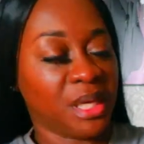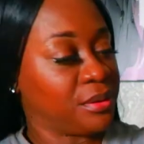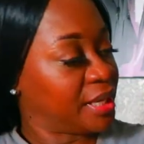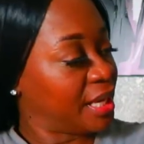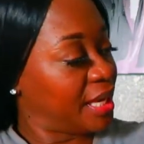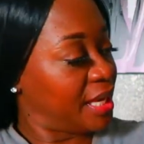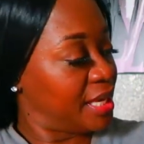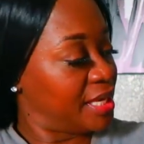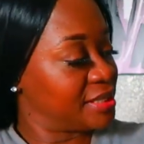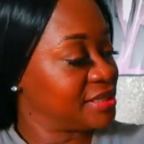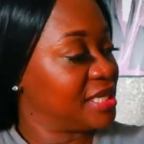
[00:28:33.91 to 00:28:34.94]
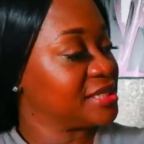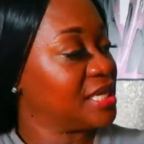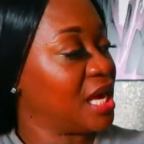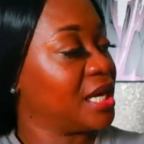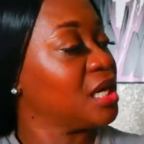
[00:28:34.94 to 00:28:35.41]
okay it says
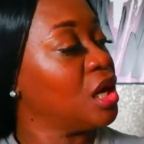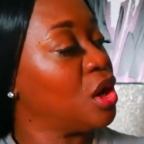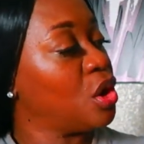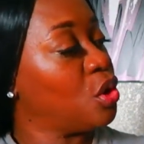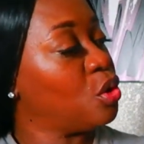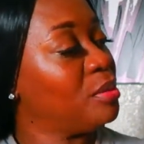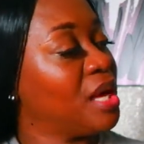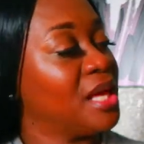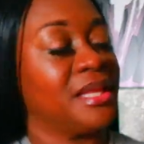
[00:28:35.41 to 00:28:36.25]
nautica home